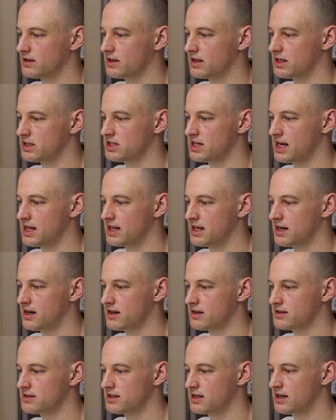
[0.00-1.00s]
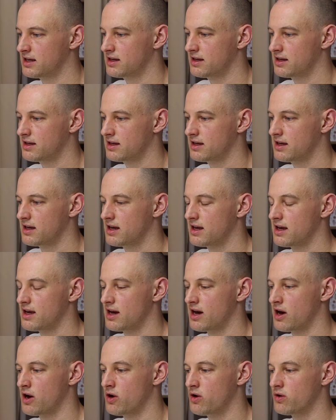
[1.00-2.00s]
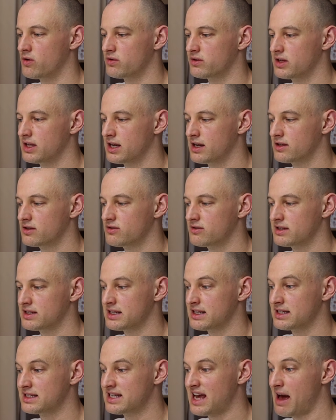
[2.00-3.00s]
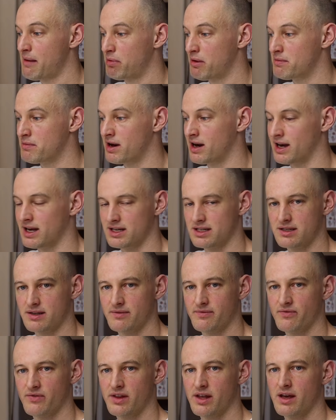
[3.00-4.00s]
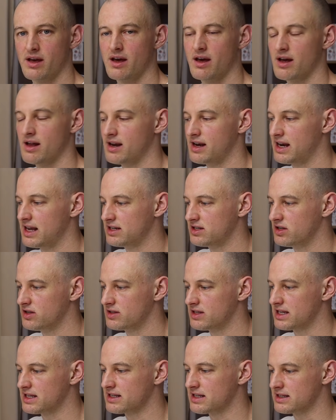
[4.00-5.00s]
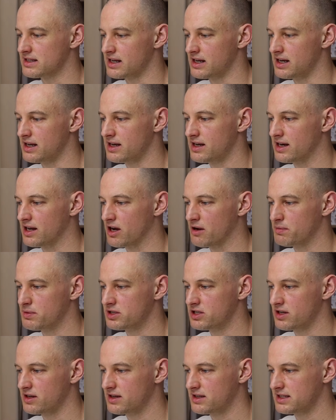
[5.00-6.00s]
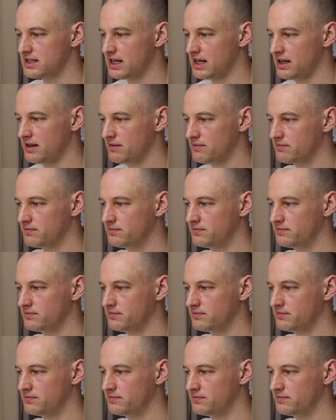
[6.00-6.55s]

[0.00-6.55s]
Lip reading: And check the answer. Oh, the answer is indapamide. Let's use this as a learning opportunity.